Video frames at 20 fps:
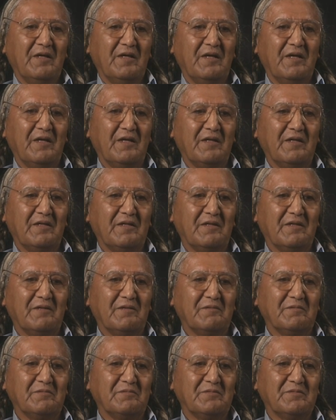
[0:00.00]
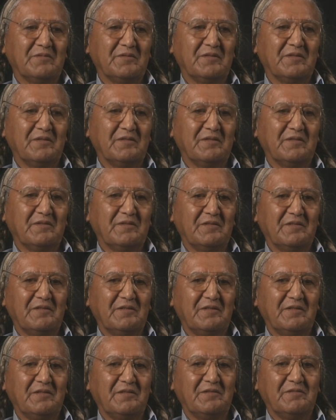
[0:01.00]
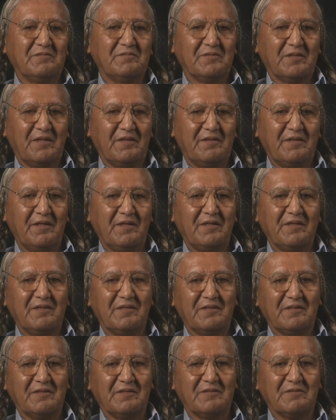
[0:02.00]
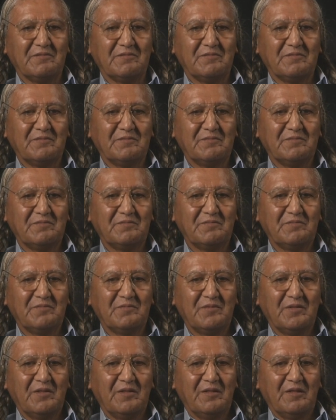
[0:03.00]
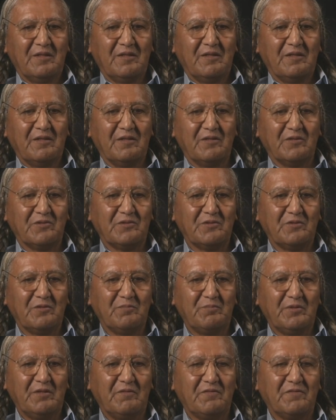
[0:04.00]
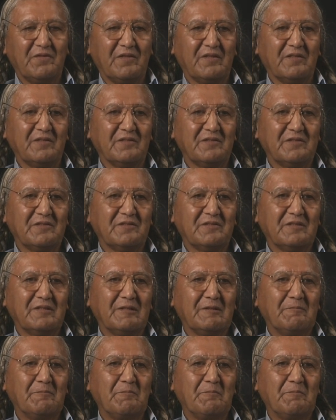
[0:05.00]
And uh, uh I think uh, there should be funds